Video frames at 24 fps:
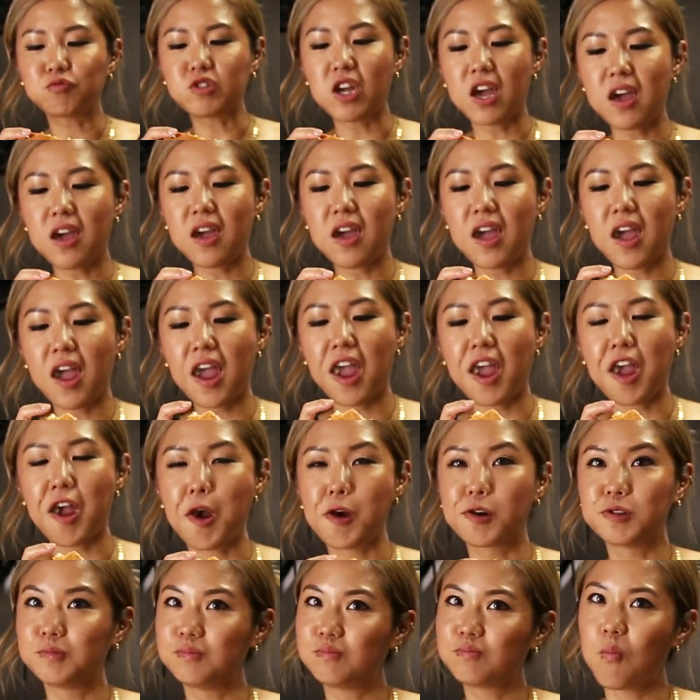Dang.
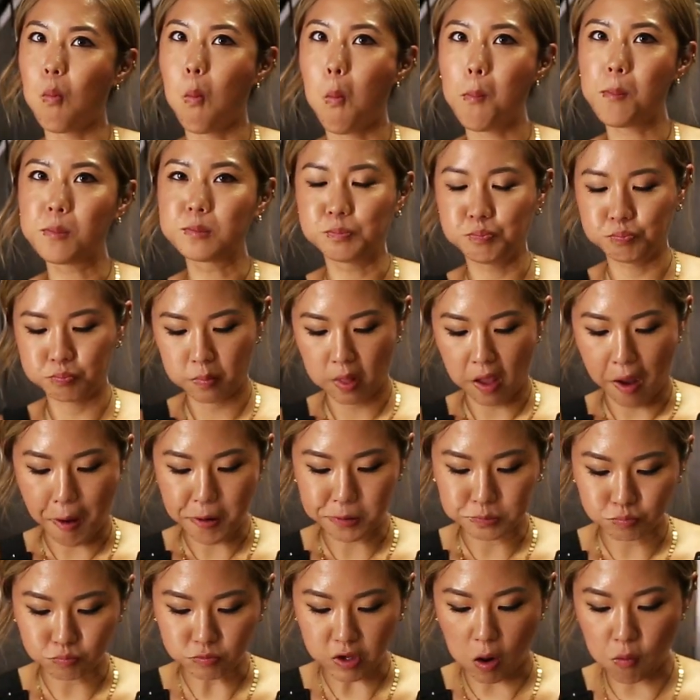
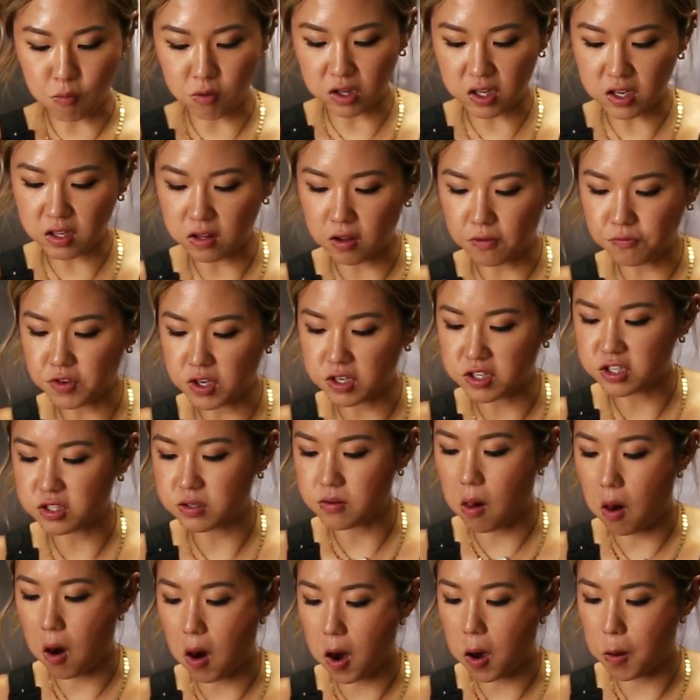I really love the
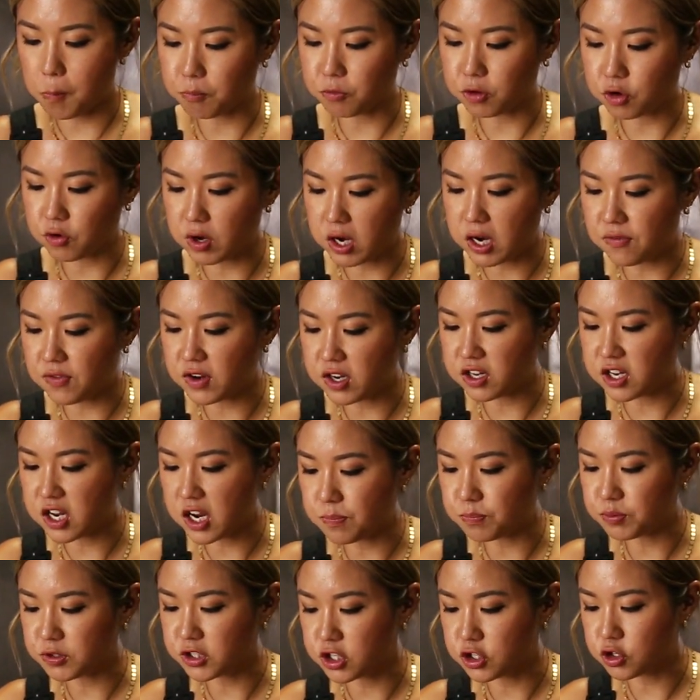gravy
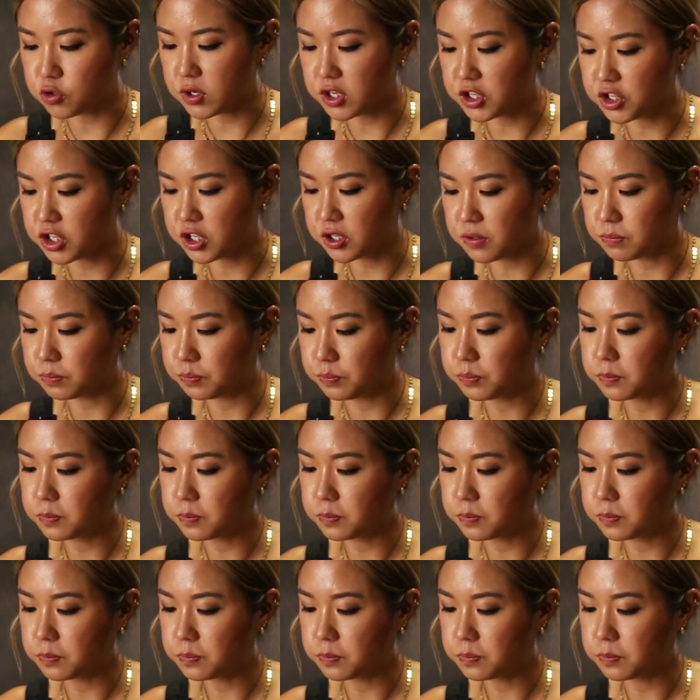dip situation.